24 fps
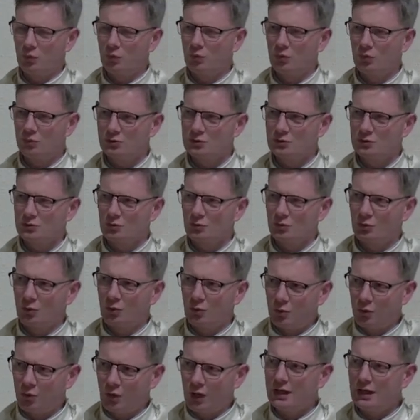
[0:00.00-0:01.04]
just
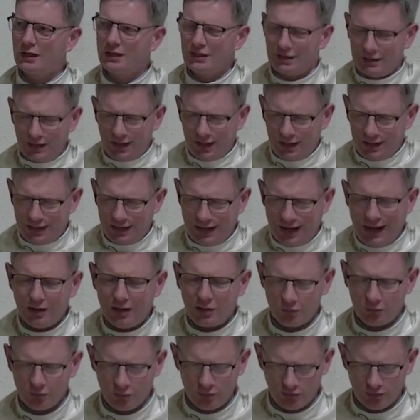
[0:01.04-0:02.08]
why
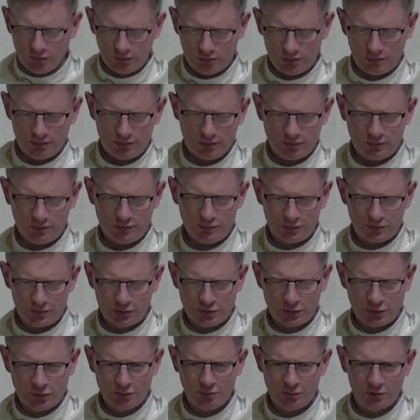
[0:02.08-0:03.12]
allow
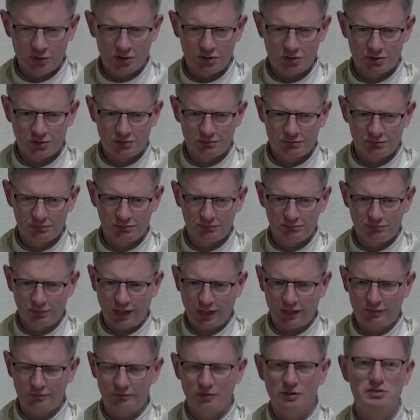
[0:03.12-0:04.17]
so much
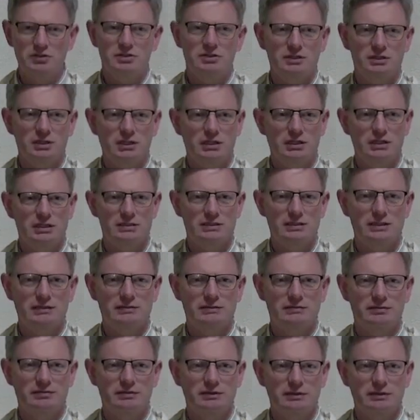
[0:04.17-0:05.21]
adversity in his life.